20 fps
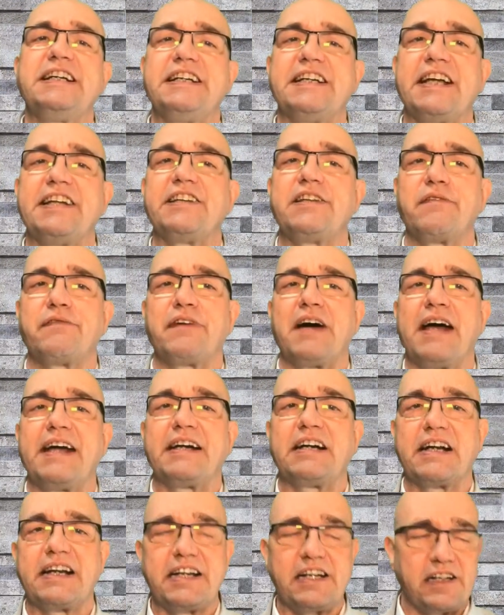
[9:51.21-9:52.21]

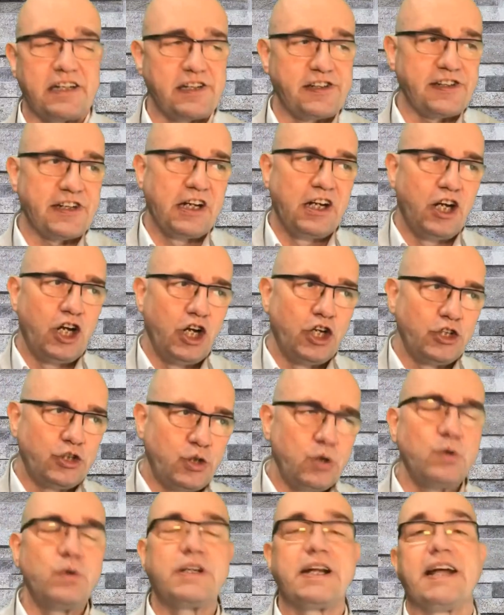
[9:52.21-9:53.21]
identified leaders
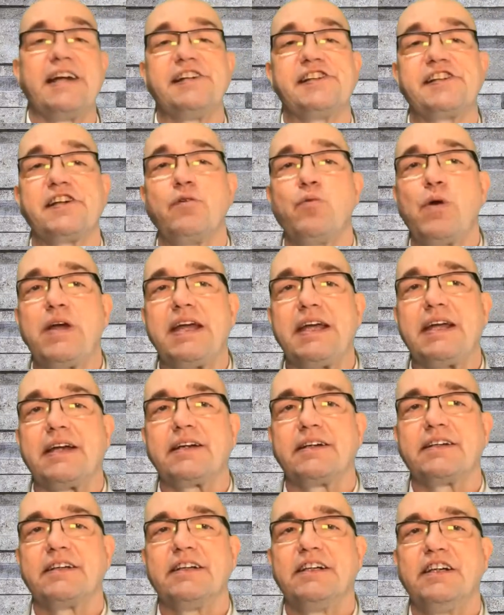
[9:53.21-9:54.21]
2 days a
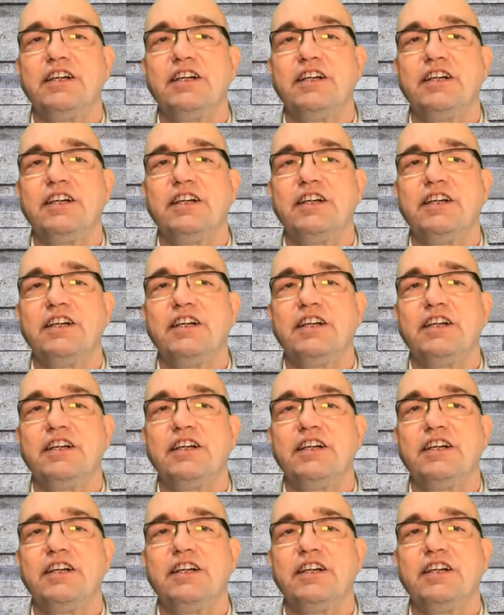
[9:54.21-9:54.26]
week.